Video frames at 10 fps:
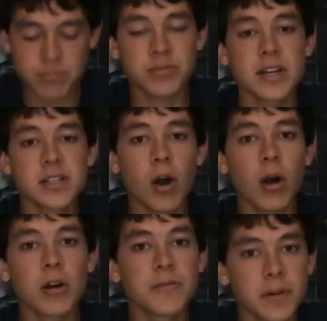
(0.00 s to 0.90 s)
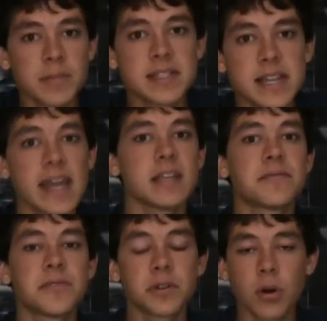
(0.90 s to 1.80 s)
press hard for mistakes,
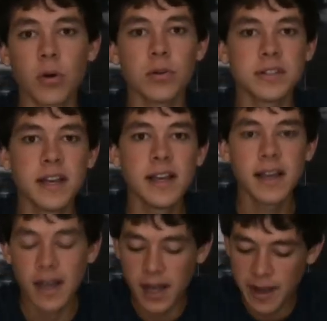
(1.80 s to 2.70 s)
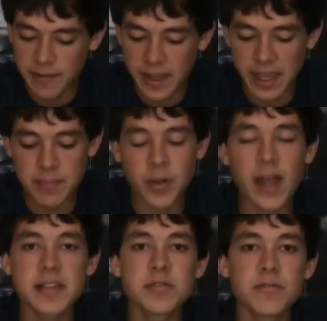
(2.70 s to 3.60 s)
for goals. I feel like he
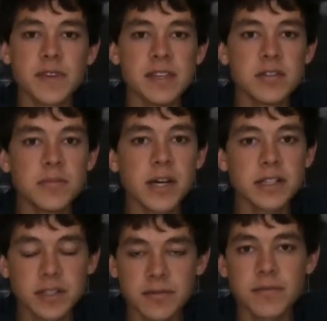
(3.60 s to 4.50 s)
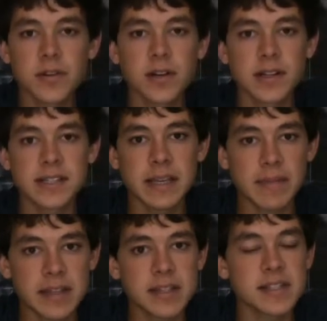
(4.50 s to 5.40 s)
plays through feet too much for a team
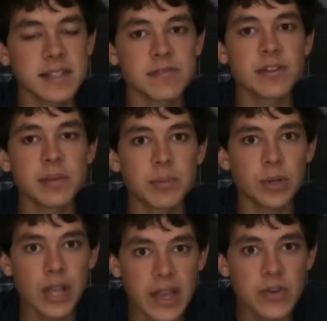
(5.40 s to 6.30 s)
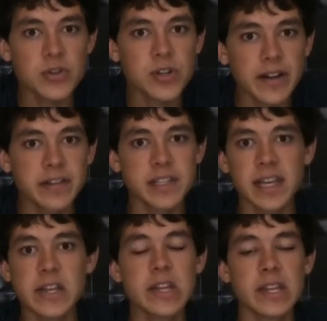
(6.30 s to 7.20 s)
that doesn't really play their strikers
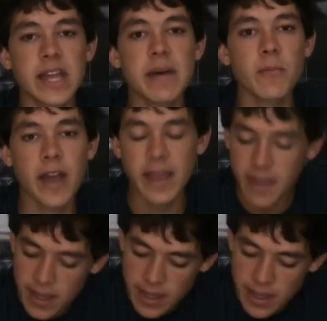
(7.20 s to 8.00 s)
in that way.